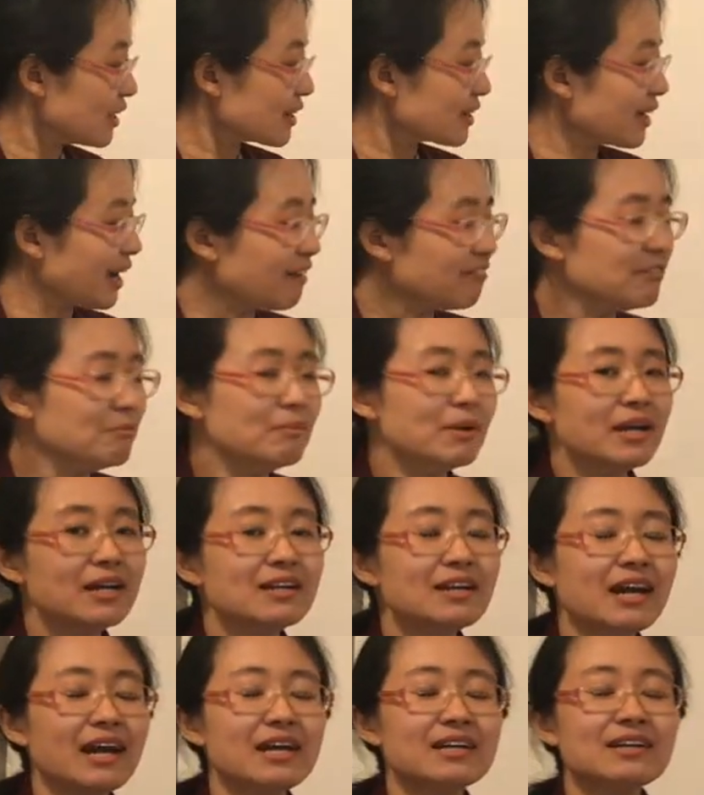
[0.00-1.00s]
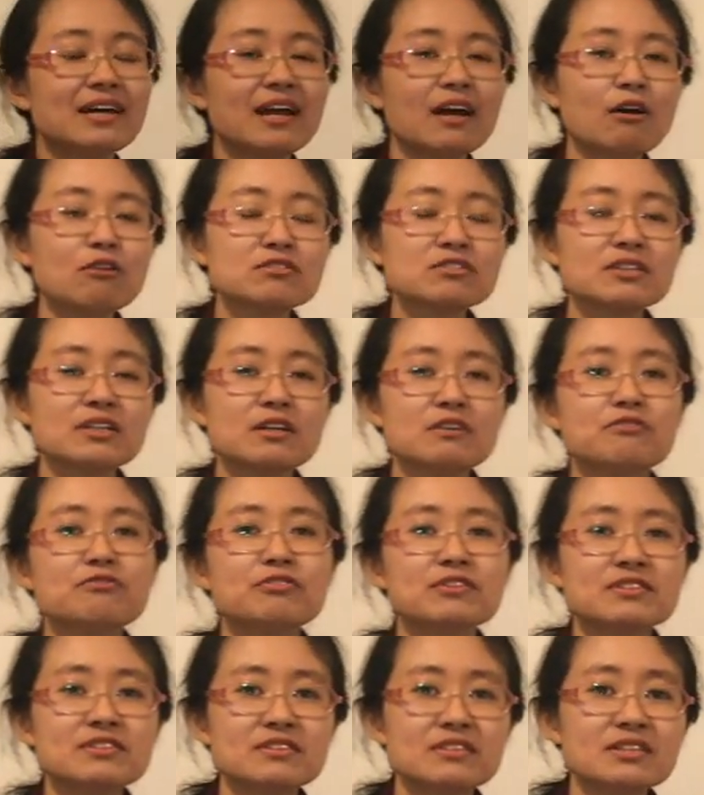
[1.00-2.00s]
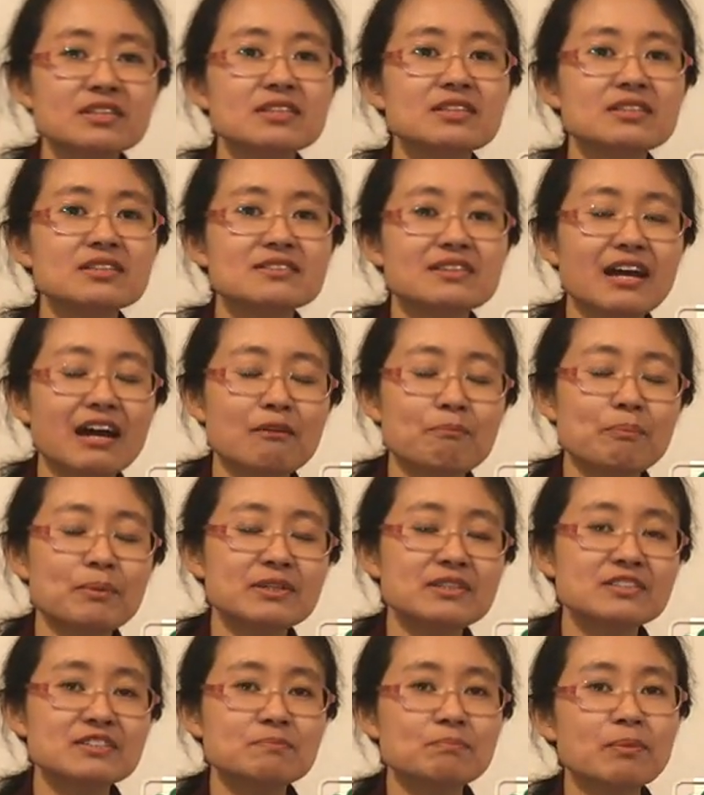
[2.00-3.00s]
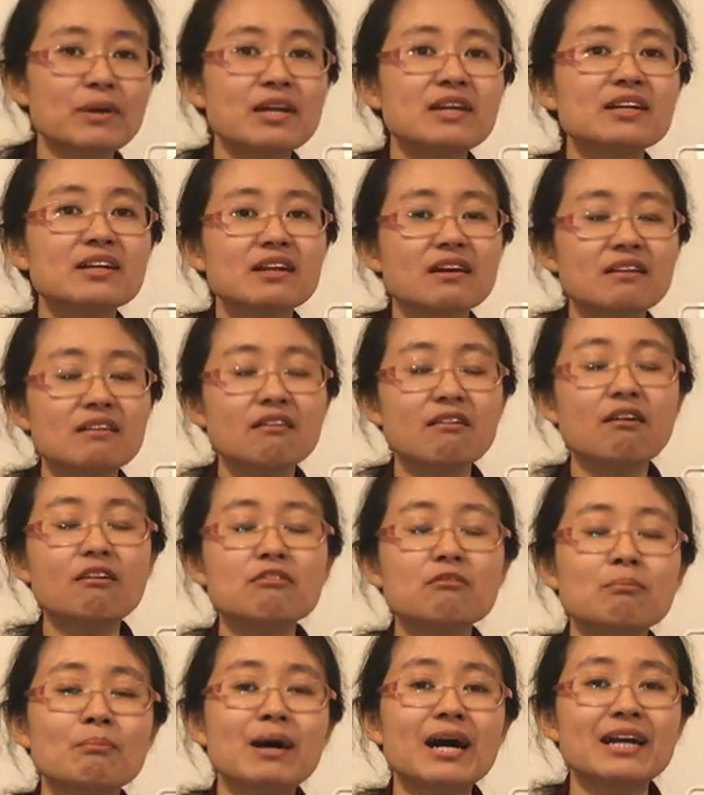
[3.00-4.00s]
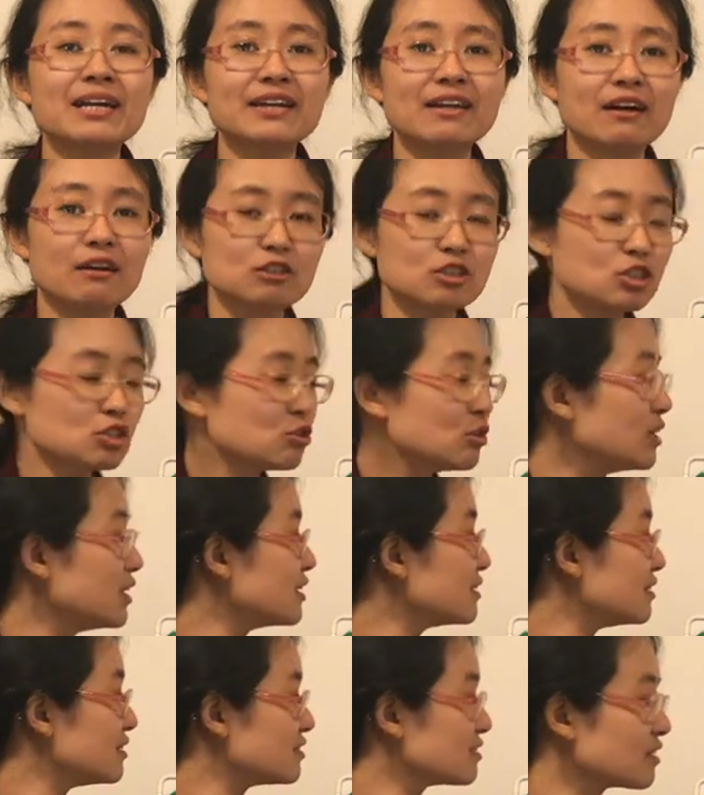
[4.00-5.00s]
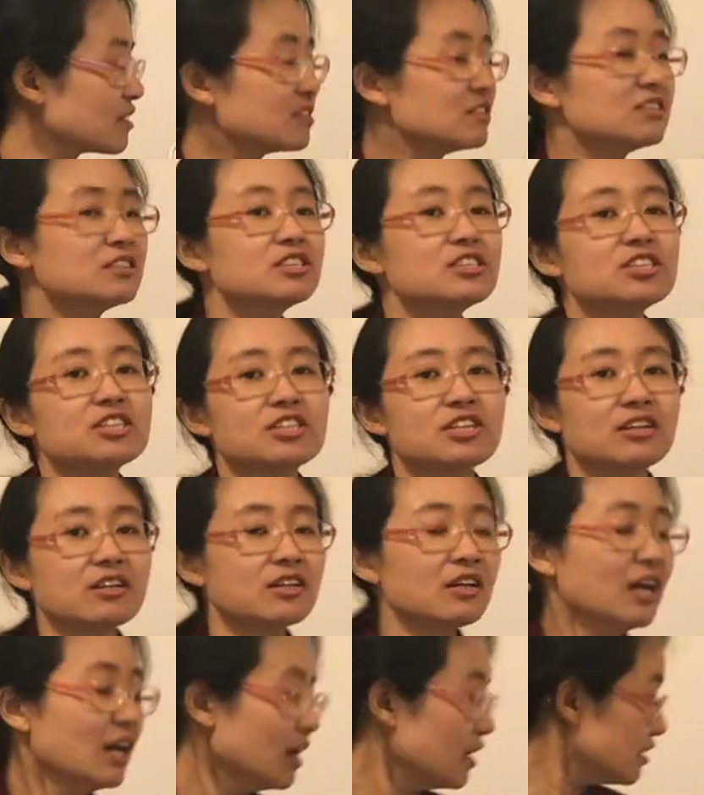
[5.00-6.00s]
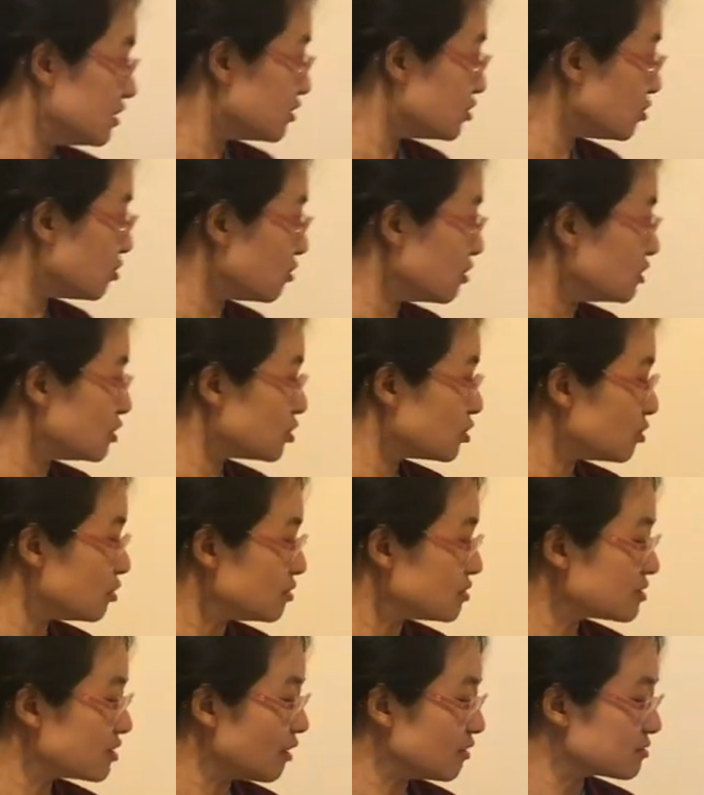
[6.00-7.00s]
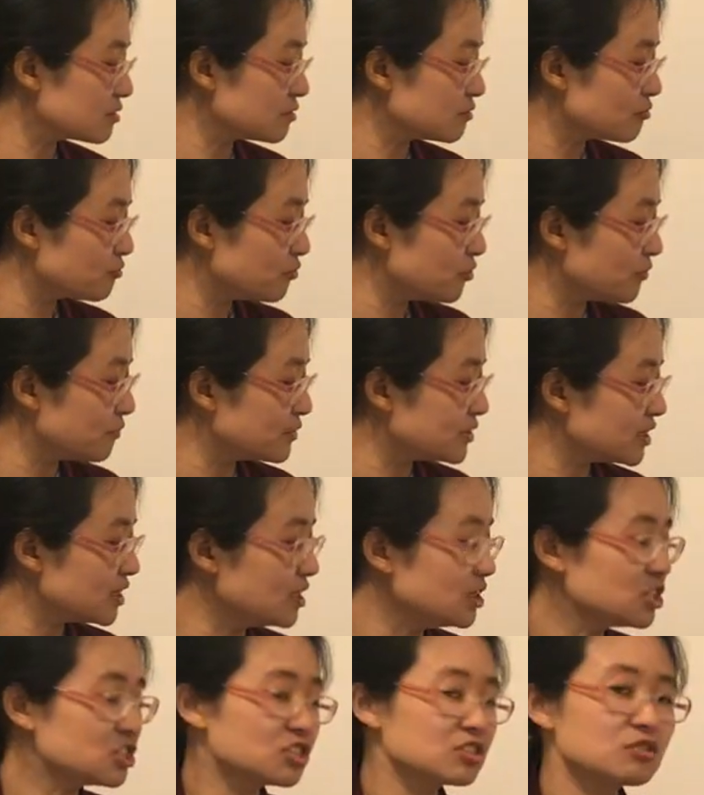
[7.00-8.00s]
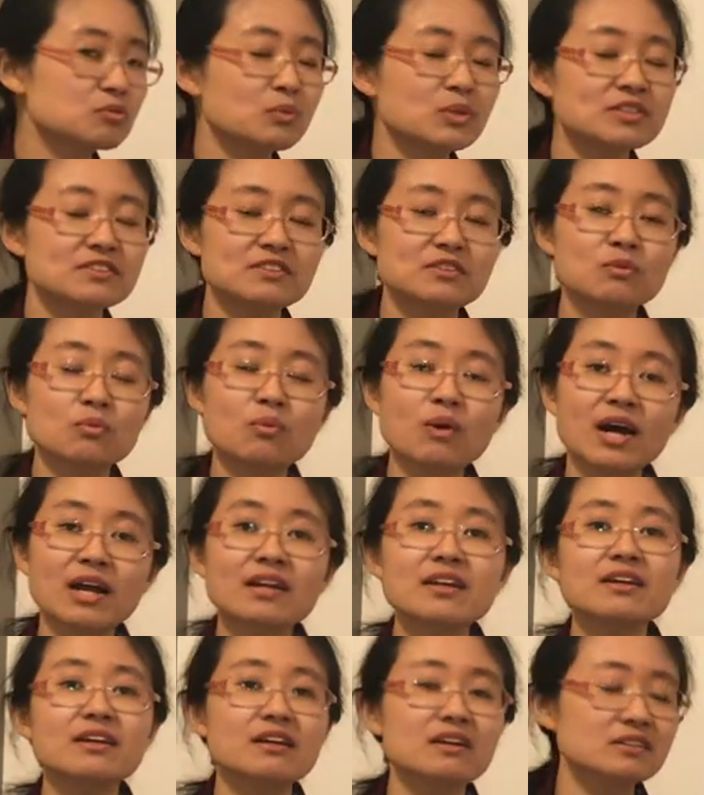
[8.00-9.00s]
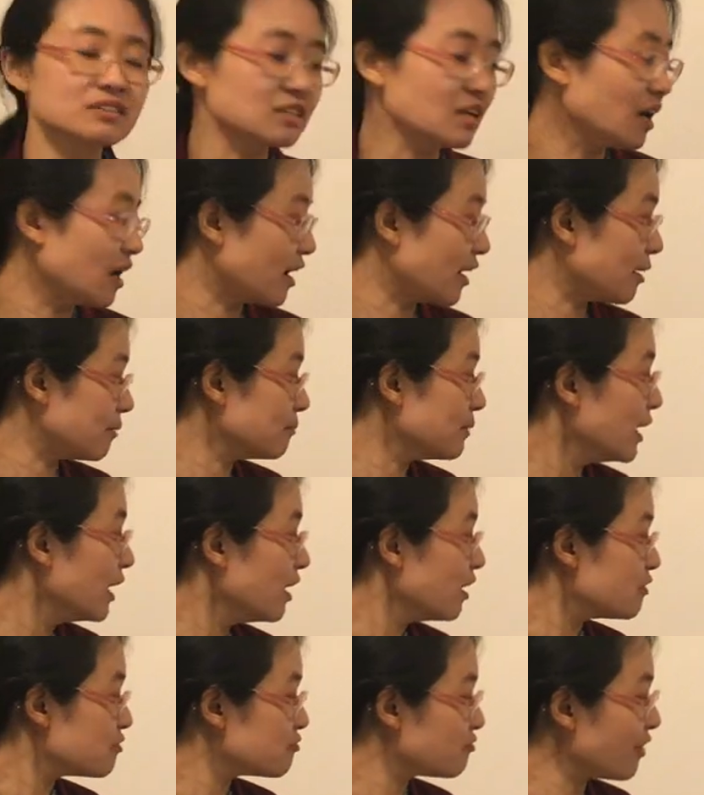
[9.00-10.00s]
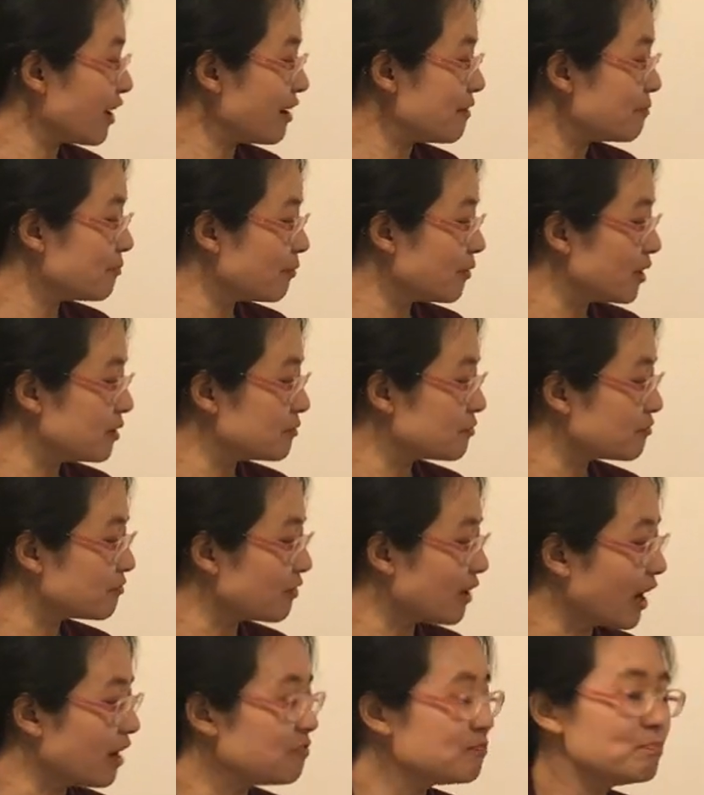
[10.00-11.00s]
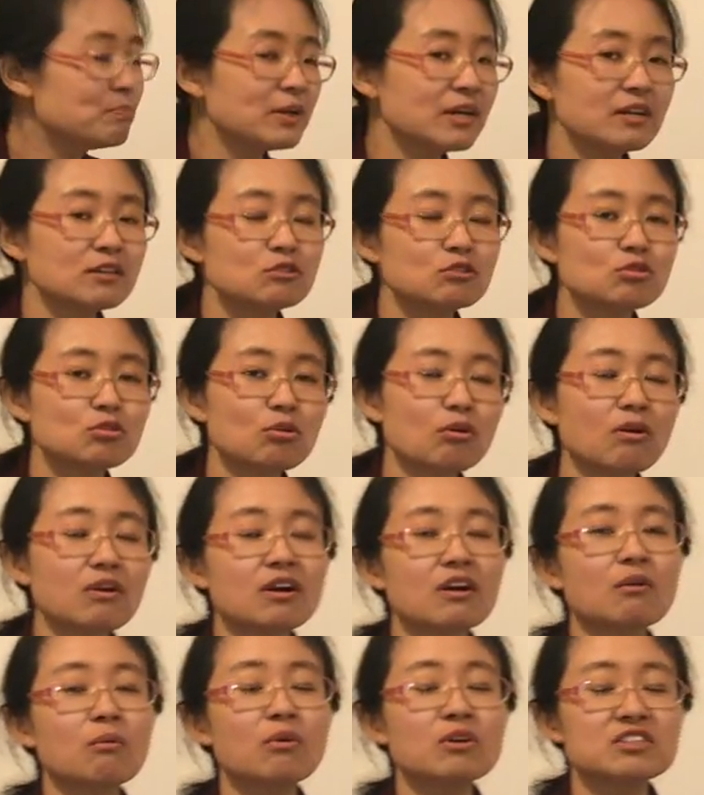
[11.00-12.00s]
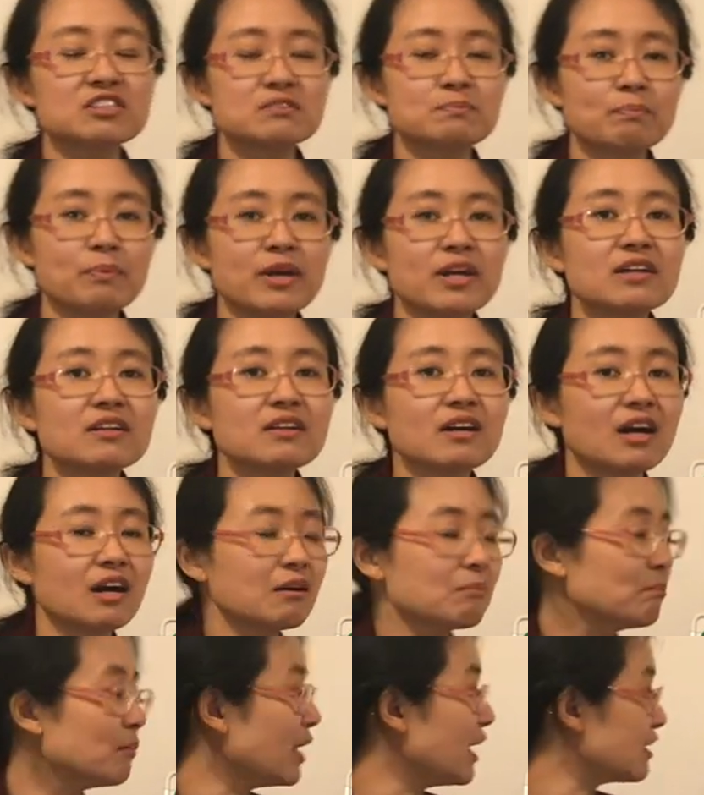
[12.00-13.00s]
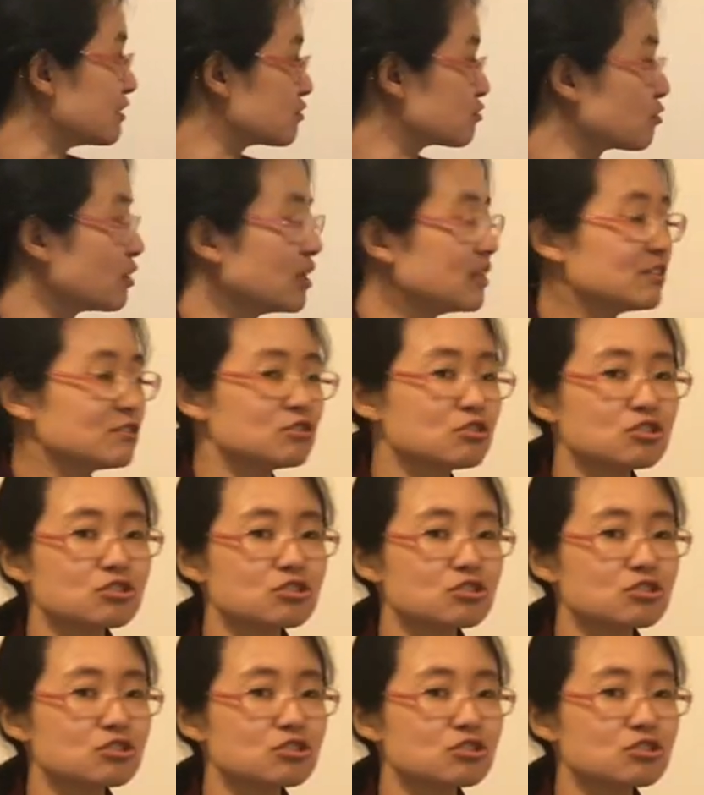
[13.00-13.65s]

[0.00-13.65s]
Government and healthcare facilities have been spending a lot of money on treating this condition. During 2015, just within 1 year time, $5.5 billion were spent on arthritis